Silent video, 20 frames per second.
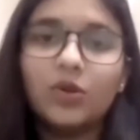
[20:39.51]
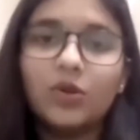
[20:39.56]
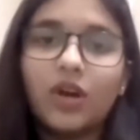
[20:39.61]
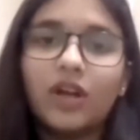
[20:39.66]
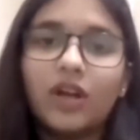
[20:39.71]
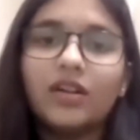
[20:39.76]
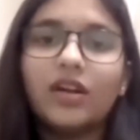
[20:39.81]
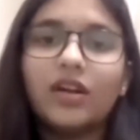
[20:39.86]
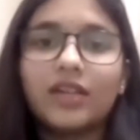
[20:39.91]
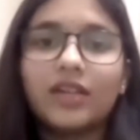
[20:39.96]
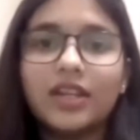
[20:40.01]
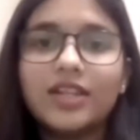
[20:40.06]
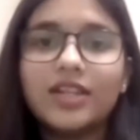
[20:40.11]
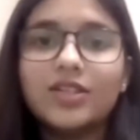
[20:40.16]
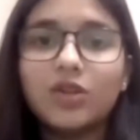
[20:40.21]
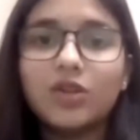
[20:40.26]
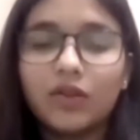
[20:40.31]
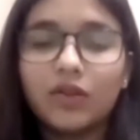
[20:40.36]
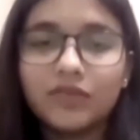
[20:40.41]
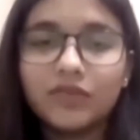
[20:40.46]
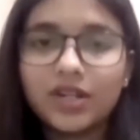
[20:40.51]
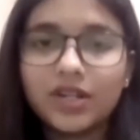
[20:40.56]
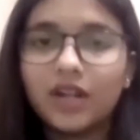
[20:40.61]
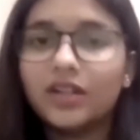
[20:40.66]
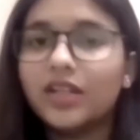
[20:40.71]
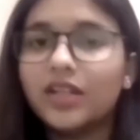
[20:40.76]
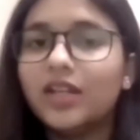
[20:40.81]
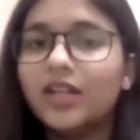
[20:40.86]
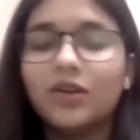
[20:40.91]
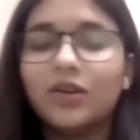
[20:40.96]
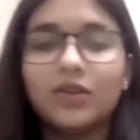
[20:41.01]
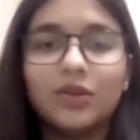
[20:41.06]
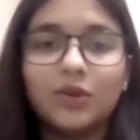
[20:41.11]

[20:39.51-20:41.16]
conduct any sort of study or